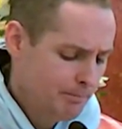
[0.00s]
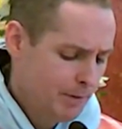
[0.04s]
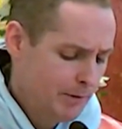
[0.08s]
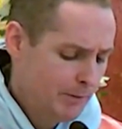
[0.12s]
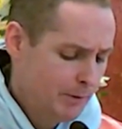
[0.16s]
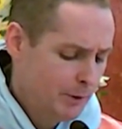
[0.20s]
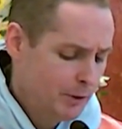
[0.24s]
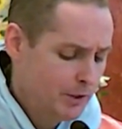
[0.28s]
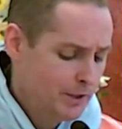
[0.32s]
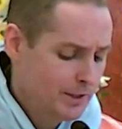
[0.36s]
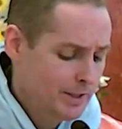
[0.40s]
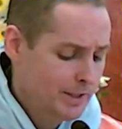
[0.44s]
By
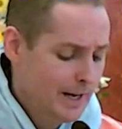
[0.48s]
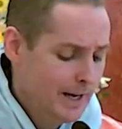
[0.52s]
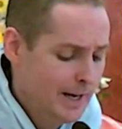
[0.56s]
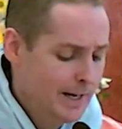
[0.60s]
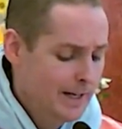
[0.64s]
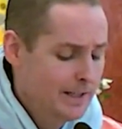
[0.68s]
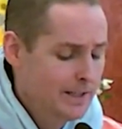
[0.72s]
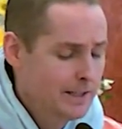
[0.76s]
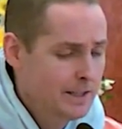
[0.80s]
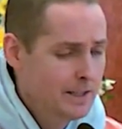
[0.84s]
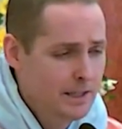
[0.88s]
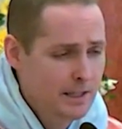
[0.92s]
verse
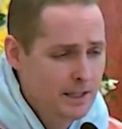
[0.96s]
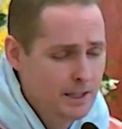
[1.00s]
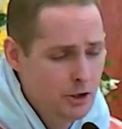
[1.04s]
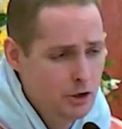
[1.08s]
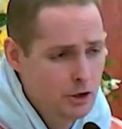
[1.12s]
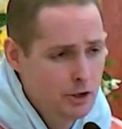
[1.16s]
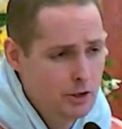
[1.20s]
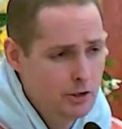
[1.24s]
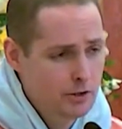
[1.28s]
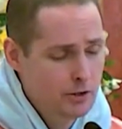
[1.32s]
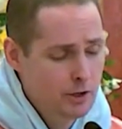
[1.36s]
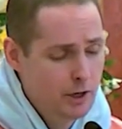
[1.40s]

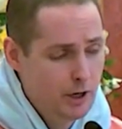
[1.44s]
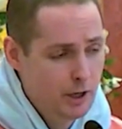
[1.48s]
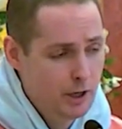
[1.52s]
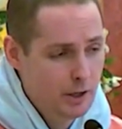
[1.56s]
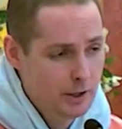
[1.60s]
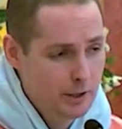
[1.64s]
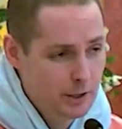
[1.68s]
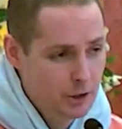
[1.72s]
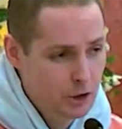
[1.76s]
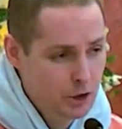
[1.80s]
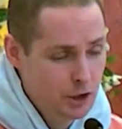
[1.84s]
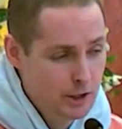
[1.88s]
19, she's
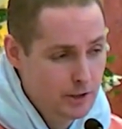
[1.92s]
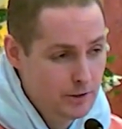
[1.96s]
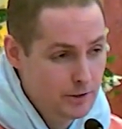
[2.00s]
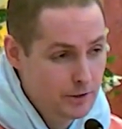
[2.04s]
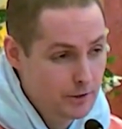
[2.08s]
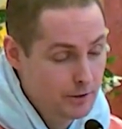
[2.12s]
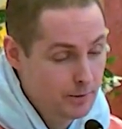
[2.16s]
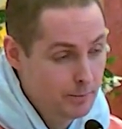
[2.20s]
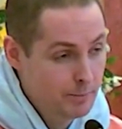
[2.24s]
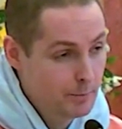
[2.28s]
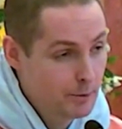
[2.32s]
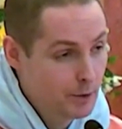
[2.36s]
calling
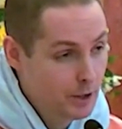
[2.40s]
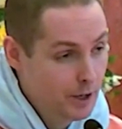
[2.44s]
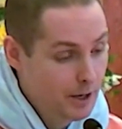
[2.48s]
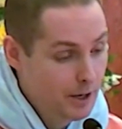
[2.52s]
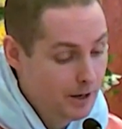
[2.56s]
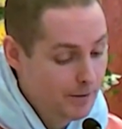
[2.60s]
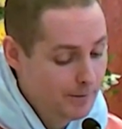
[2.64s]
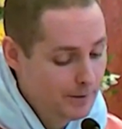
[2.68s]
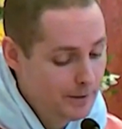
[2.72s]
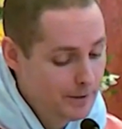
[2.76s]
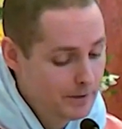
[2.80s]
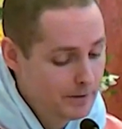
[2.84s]
Jesus a
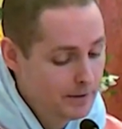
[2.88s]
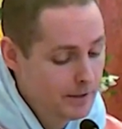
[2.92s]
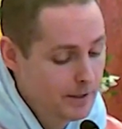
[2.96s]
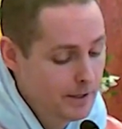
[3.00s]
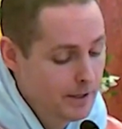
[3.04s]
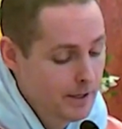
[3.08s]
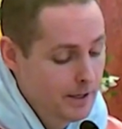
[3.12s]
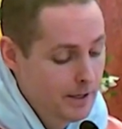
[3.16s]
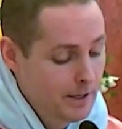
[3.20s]
prophet.